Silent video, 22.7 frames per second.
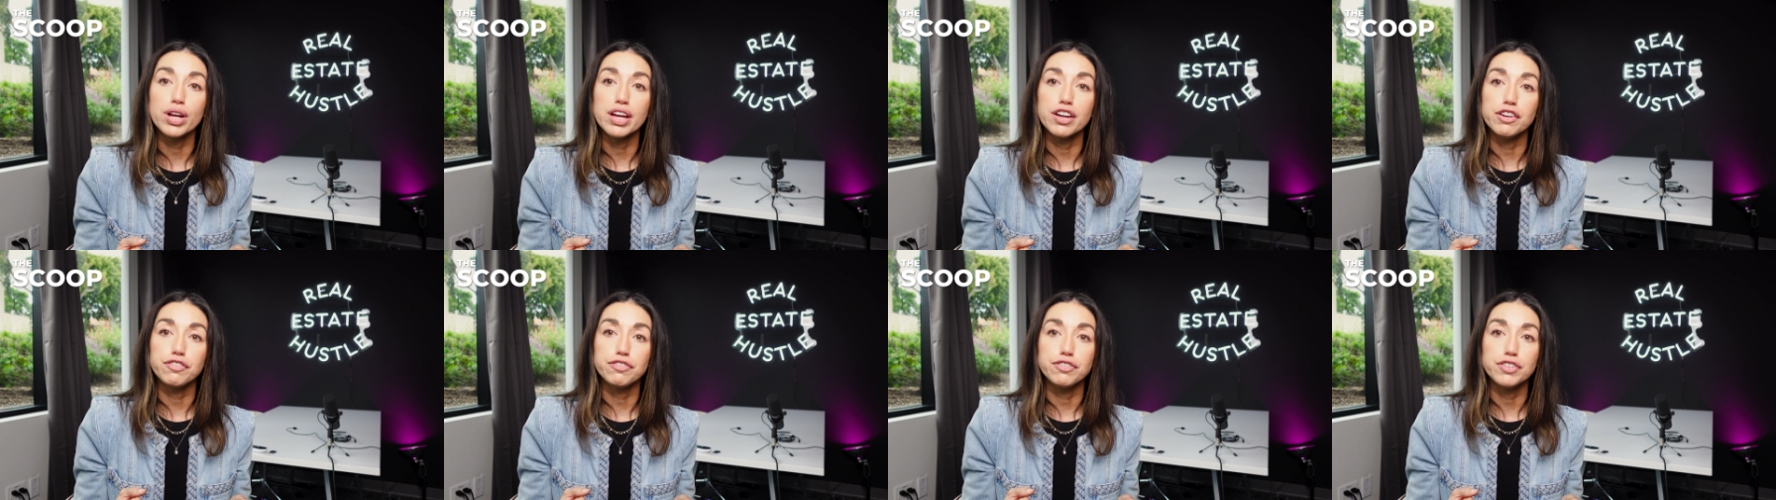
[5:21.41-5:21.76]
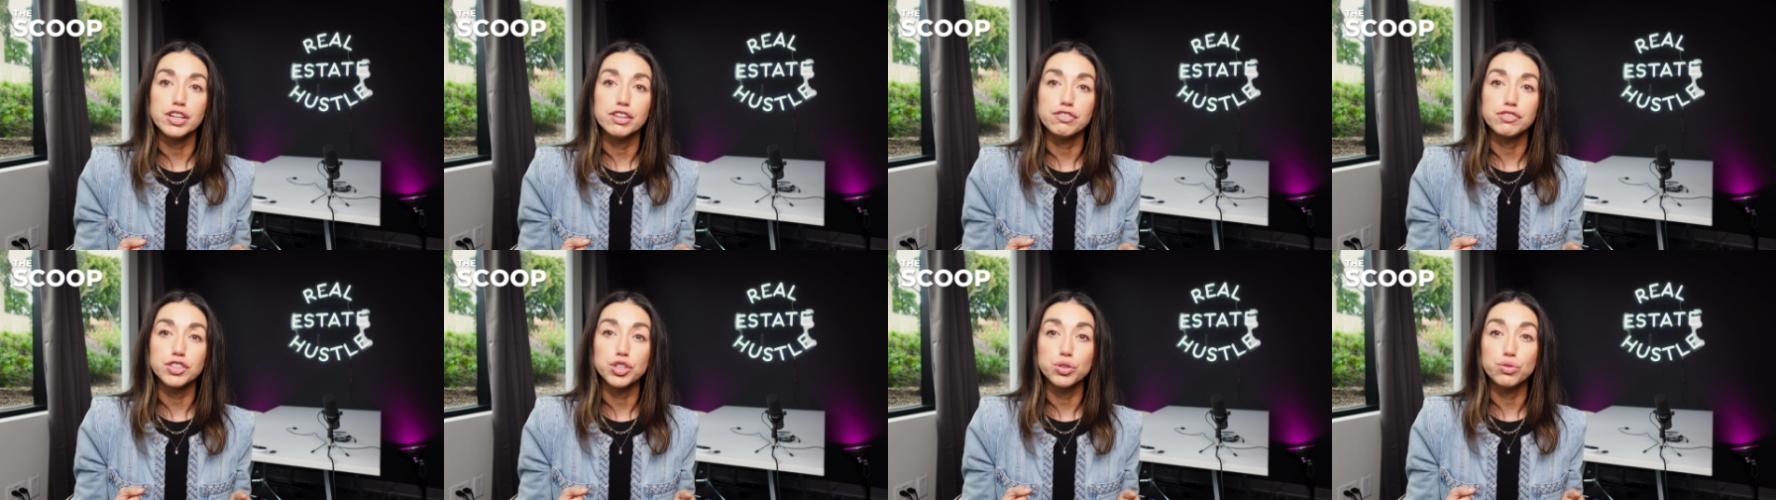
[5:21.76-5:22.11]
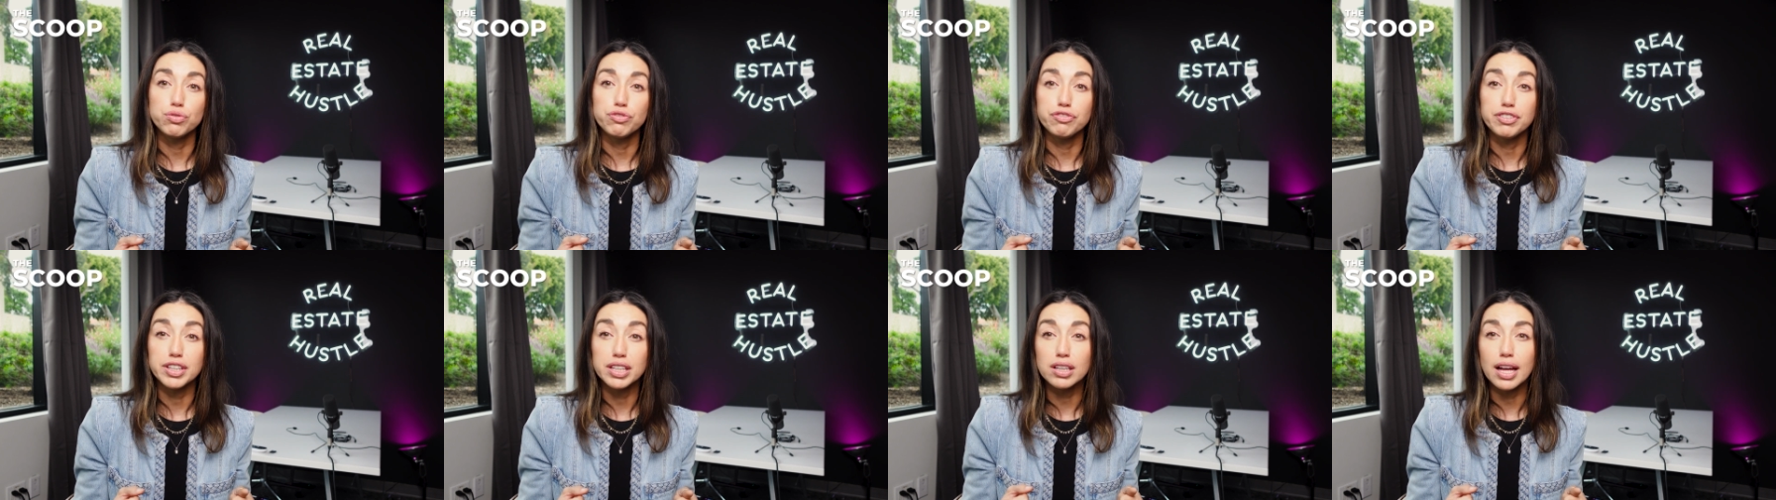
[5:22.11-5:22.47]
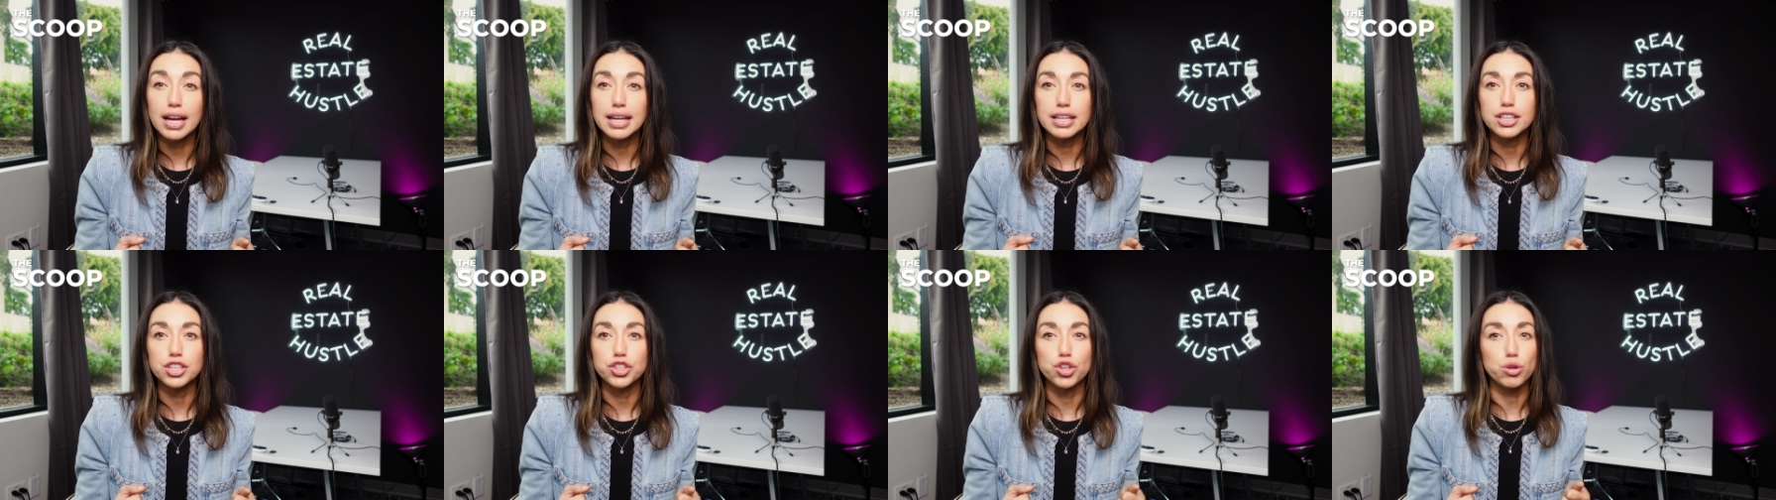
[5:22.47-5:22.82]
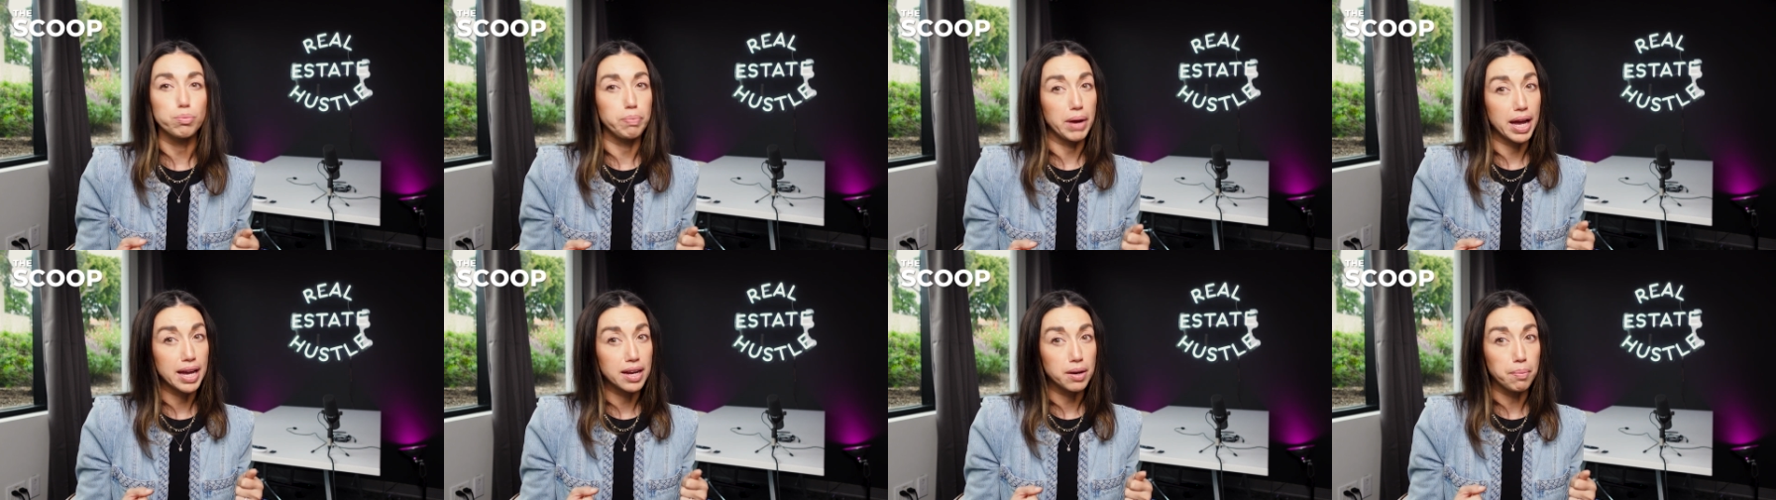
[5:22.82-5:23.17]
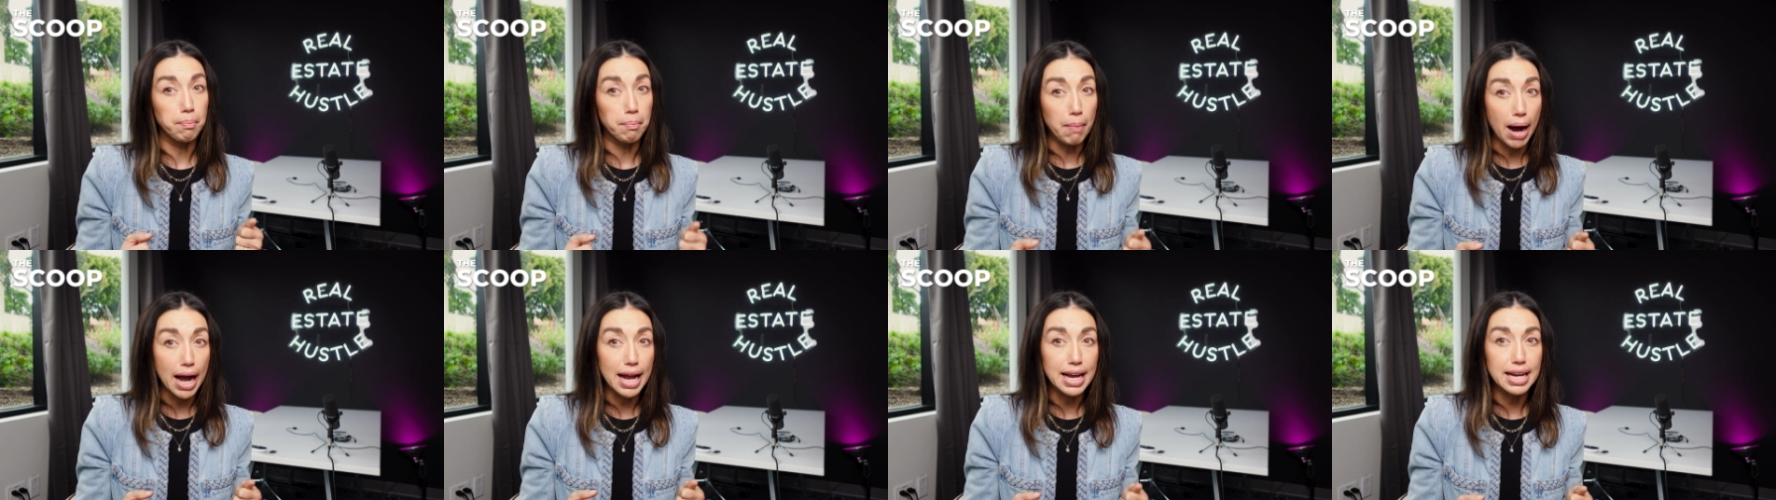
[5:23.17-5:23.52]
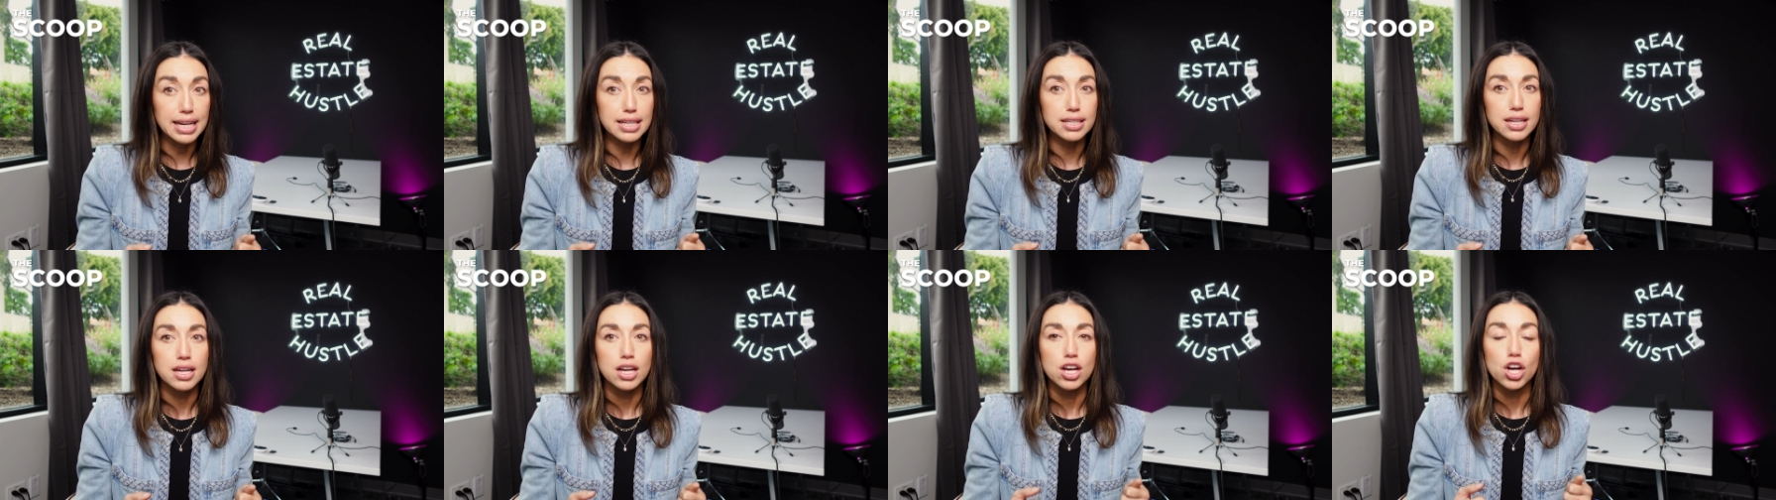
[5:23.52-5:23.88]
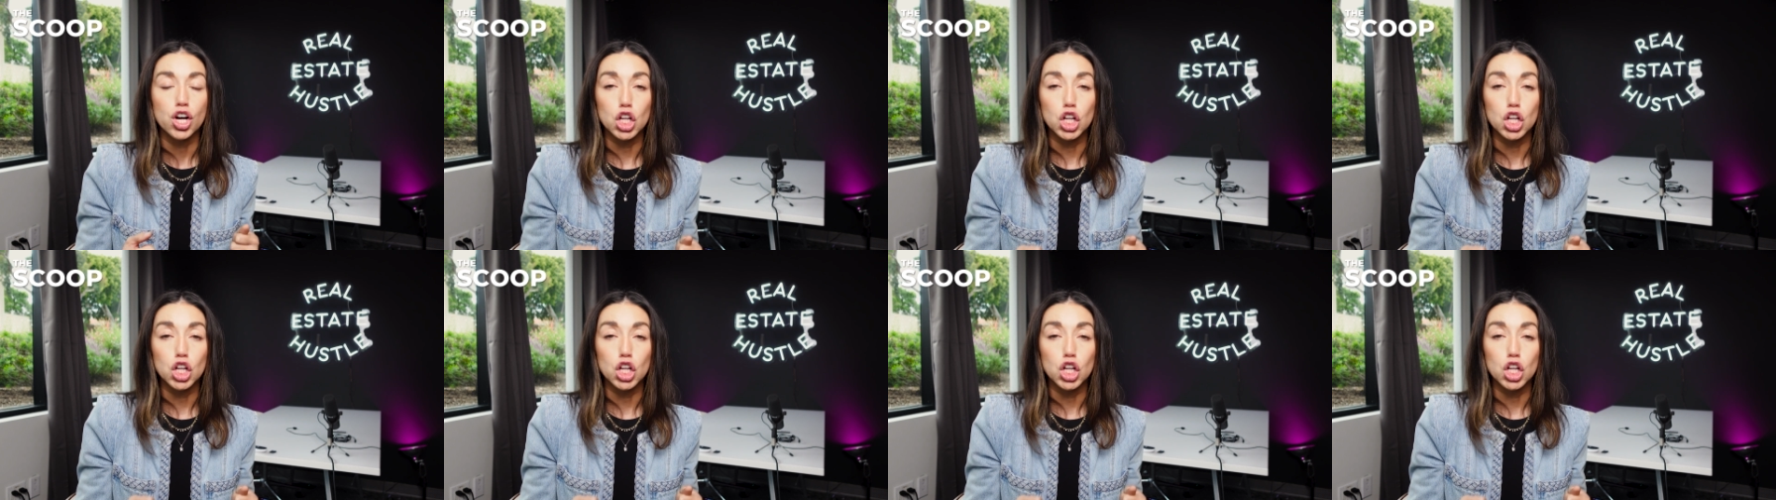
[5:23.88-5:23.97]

if you feel like your bank might